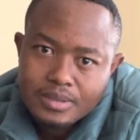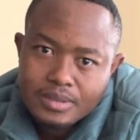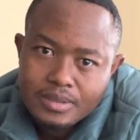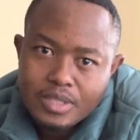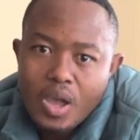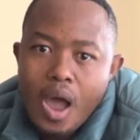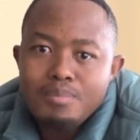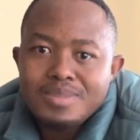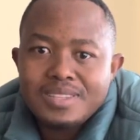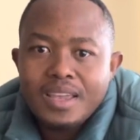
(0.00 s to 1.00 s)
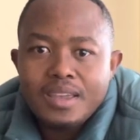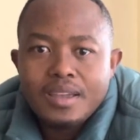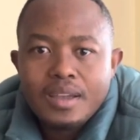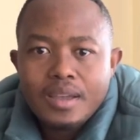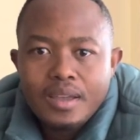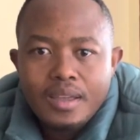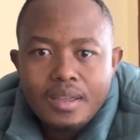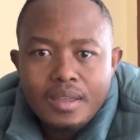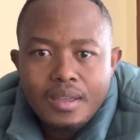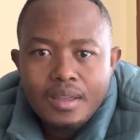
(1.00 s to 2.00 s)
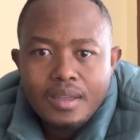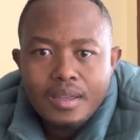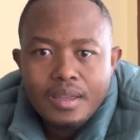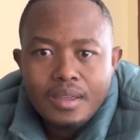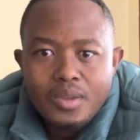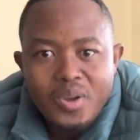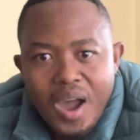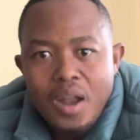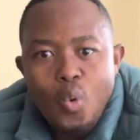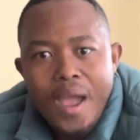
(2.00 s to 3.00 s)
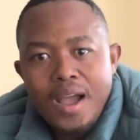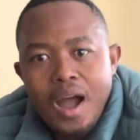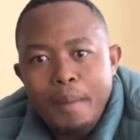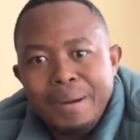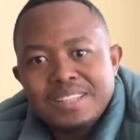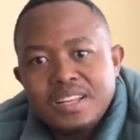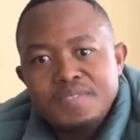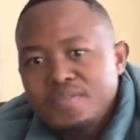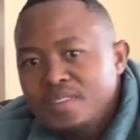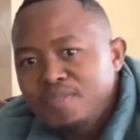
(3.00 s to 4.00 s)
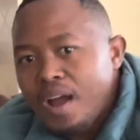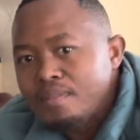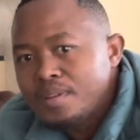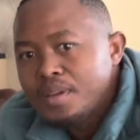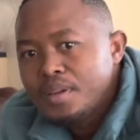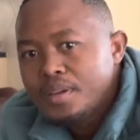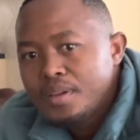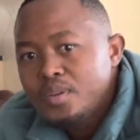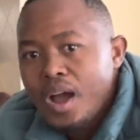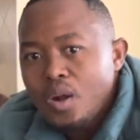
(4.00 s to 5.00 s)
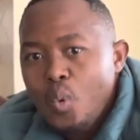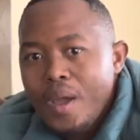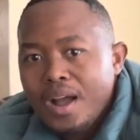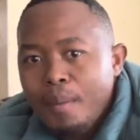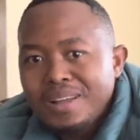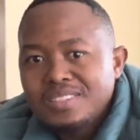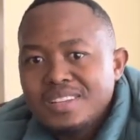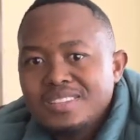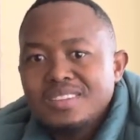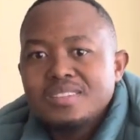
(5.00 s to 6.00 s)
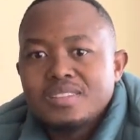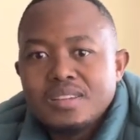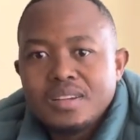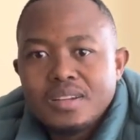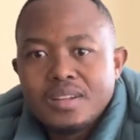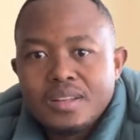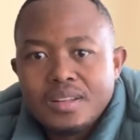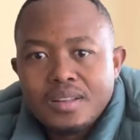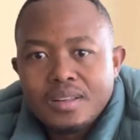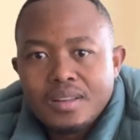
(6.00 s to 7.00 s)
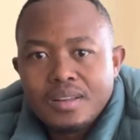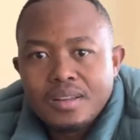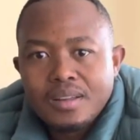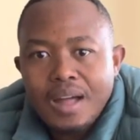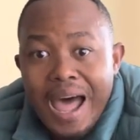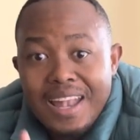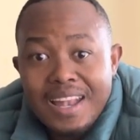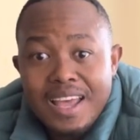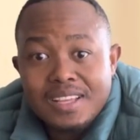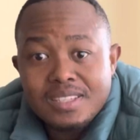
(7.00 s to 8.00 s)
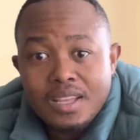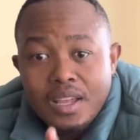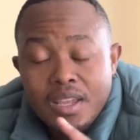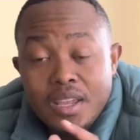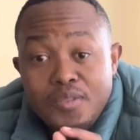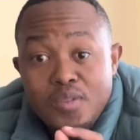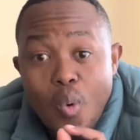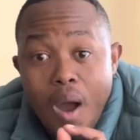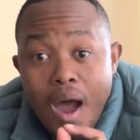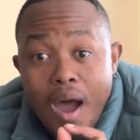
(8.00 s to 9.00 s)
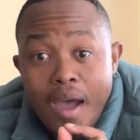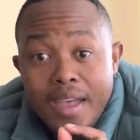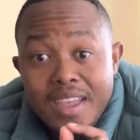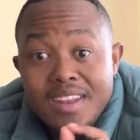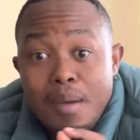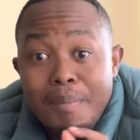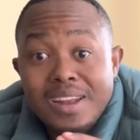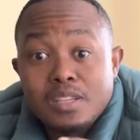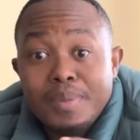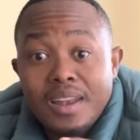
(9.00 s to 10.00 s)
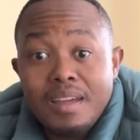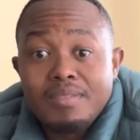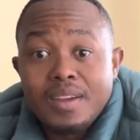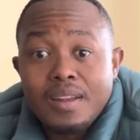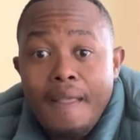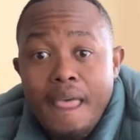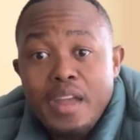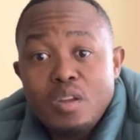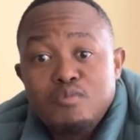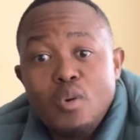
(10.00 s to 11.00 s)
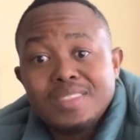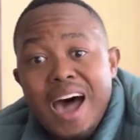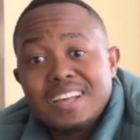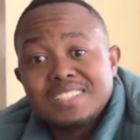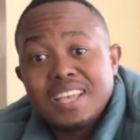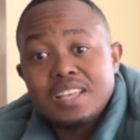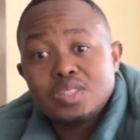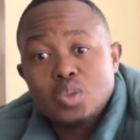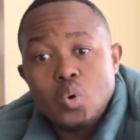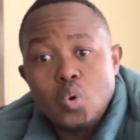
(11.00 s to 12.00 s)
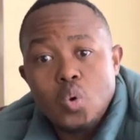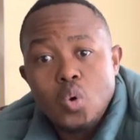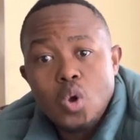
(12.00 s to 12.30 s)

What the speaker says: That's why I'm saying you can't work up until 55. You can't work up until 60. Unless if you are in a management level and you've got access to